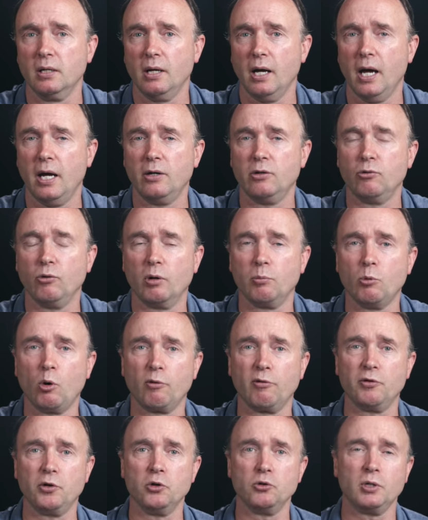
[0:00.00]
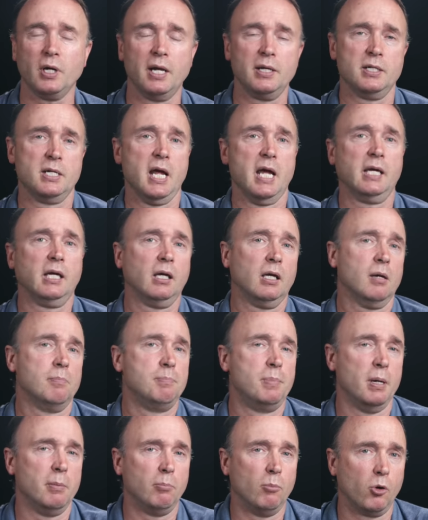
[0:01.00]
and doing more reviews and taking a
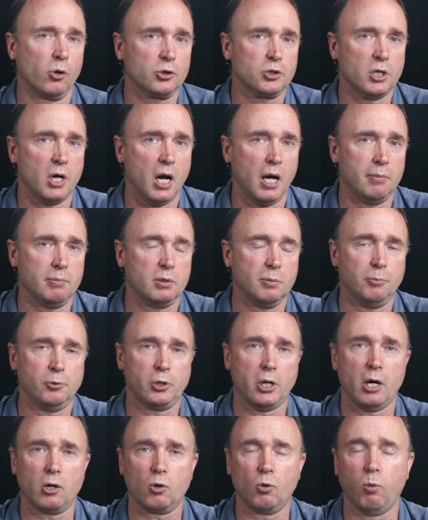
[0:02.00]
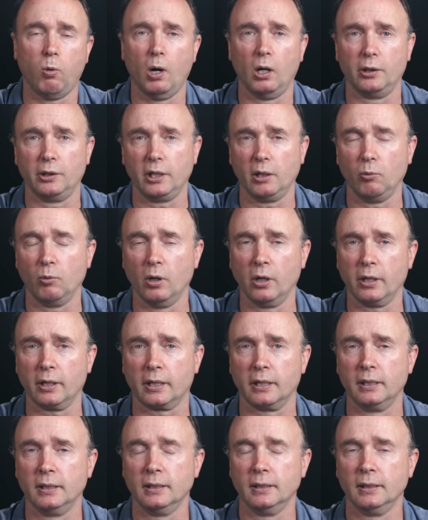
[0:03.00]
bit more time to put out quality
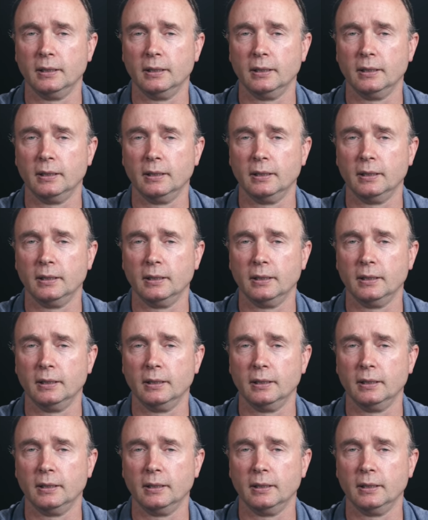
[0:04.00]
work.